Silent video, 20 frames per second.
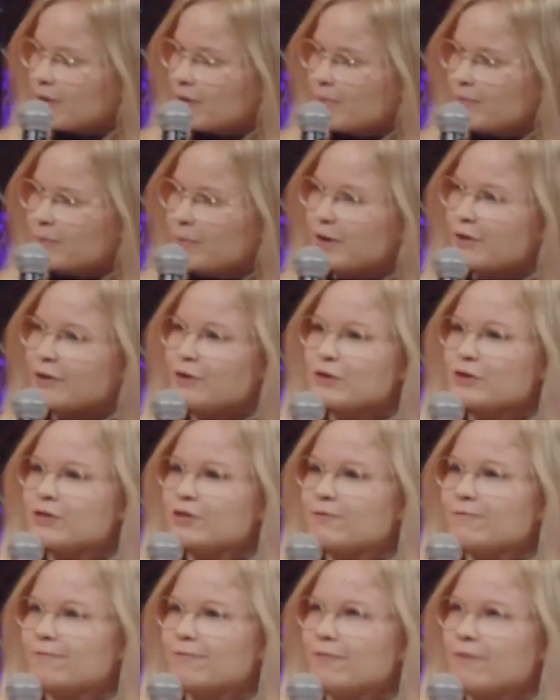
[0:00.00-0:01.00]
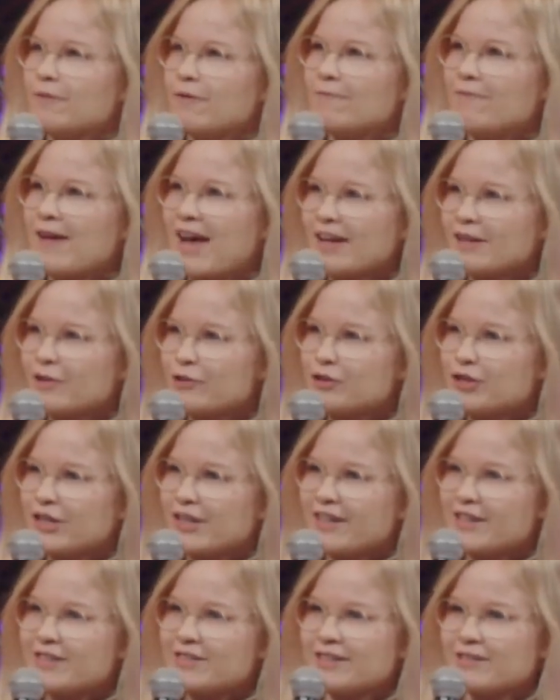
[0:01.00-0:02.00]
because value
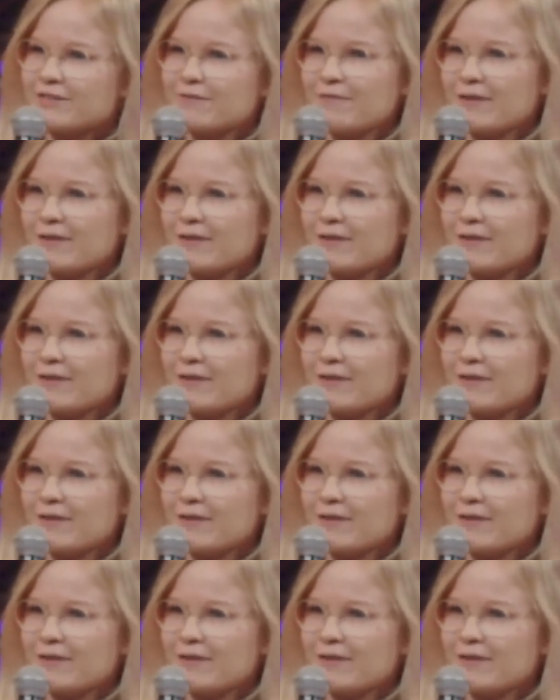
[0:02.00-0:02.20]
chains at